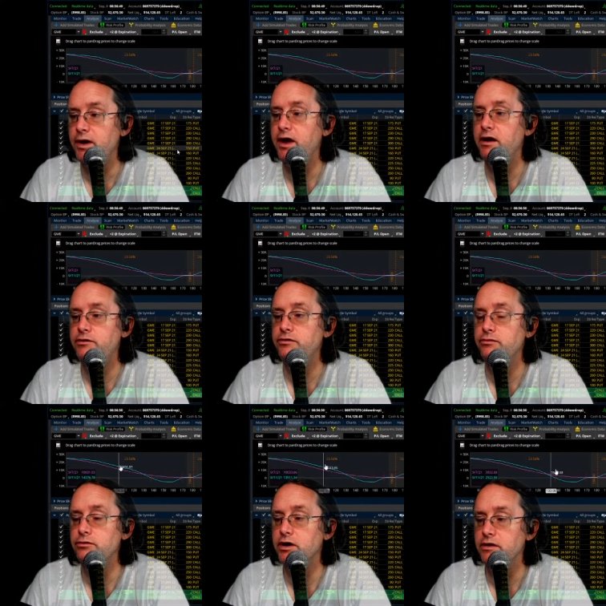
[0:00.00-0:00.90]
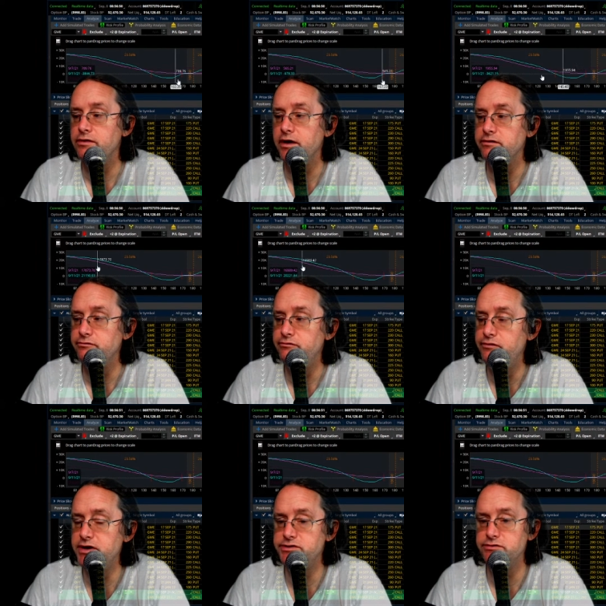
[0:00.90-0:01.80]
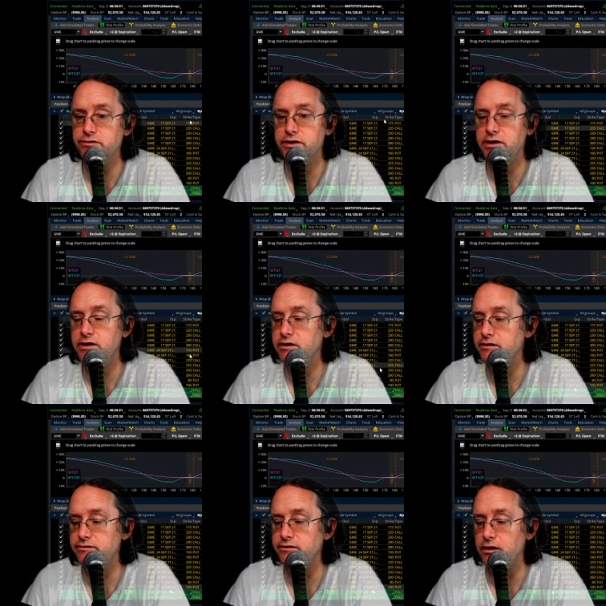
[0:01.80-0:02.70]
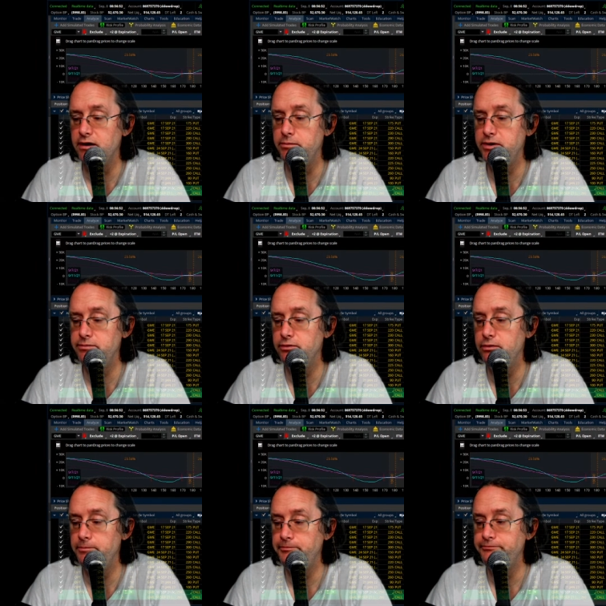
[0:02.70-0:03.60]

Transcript: way to look at things visually, because a lot of people